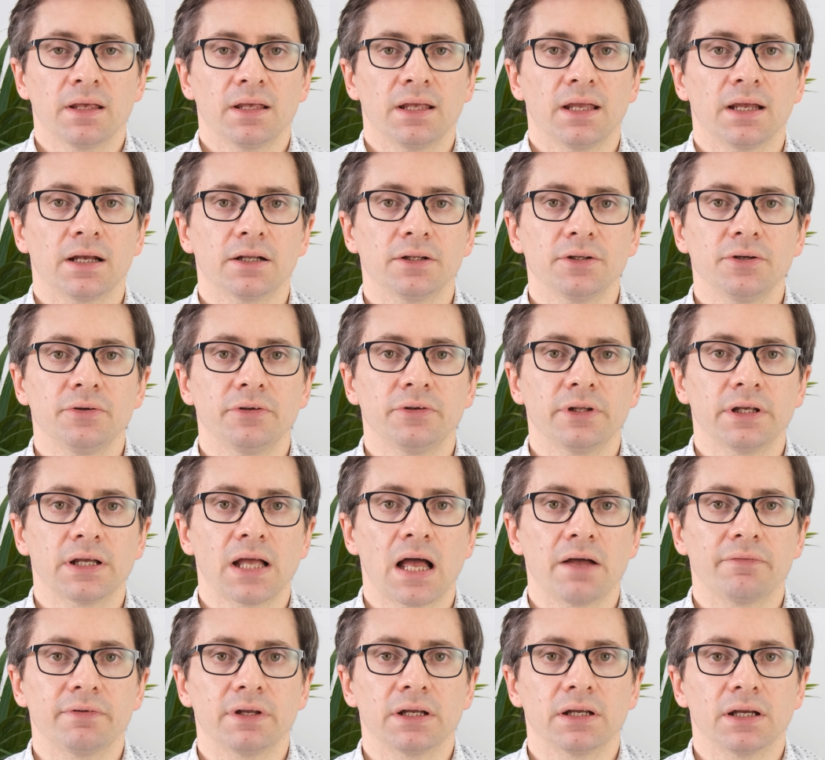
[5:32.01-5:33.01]
including
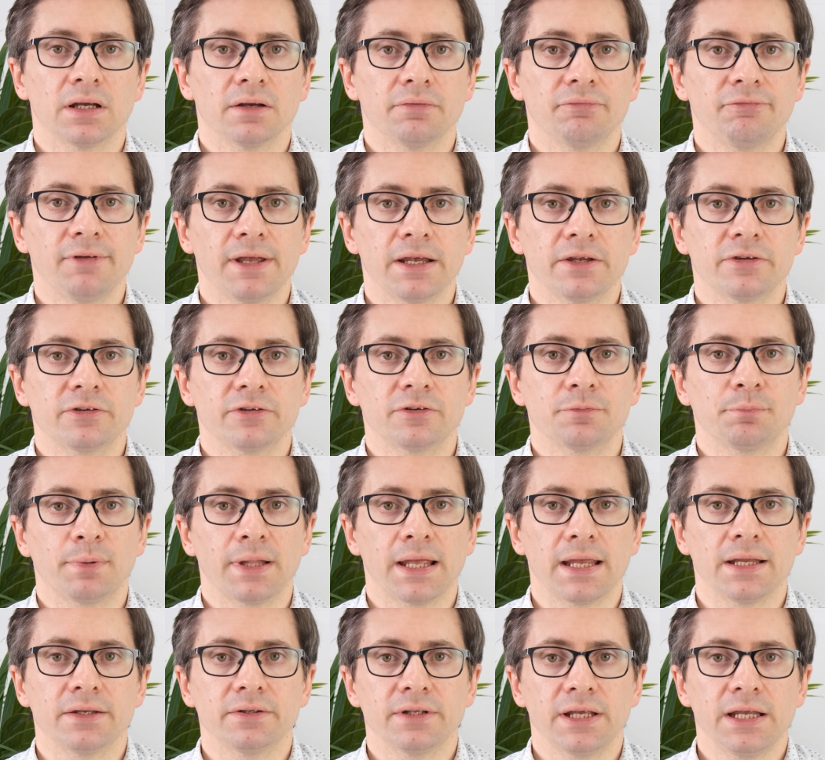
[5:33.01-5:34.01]
having a fixed
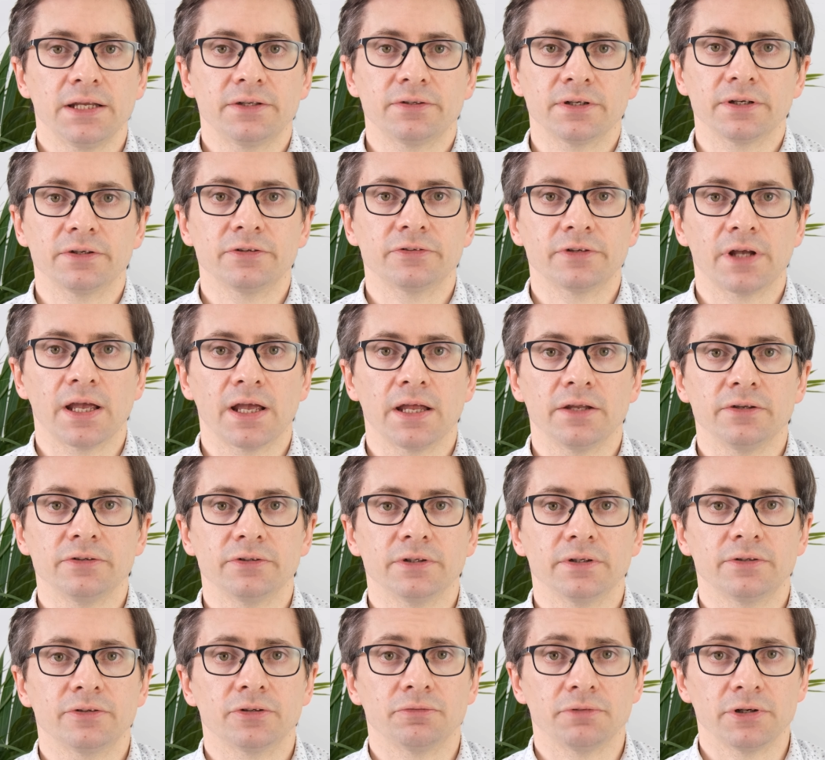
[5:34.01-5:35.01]
plate heat
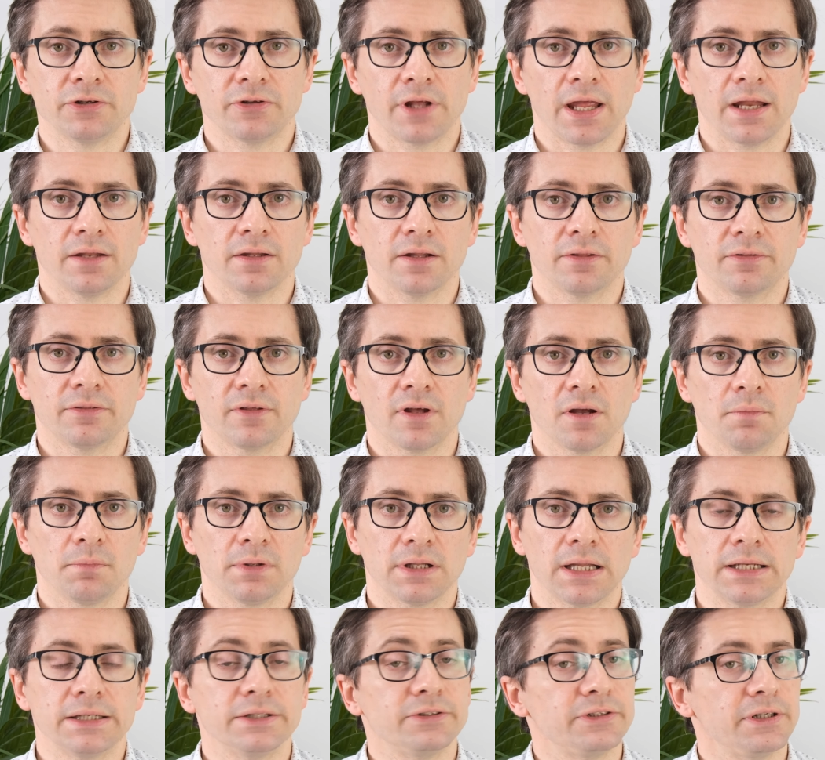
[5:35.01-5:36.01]
exchanger to retain the
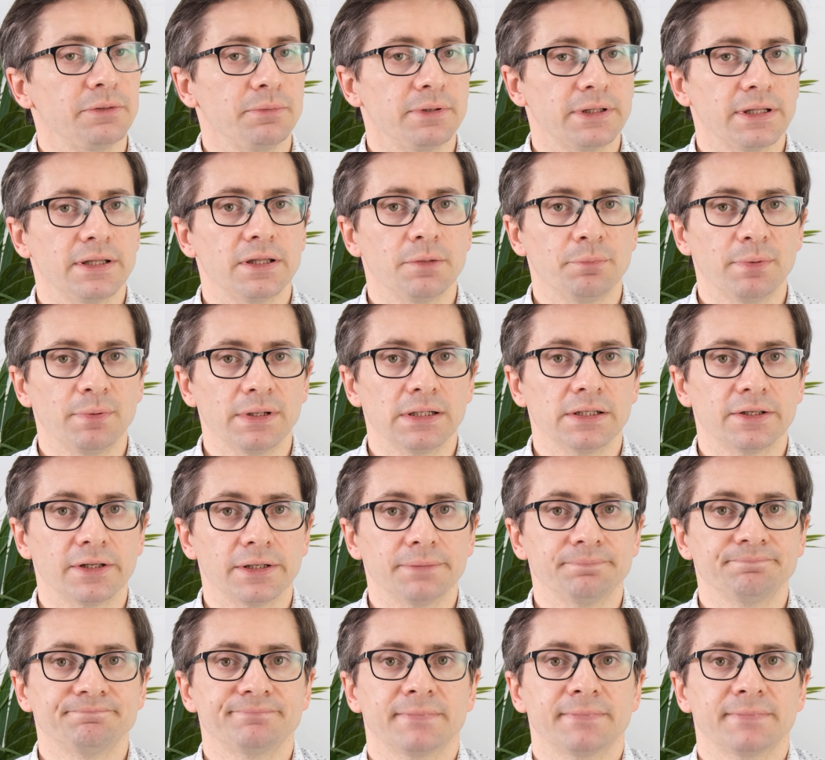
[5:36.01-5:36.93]
thermal energy within the building.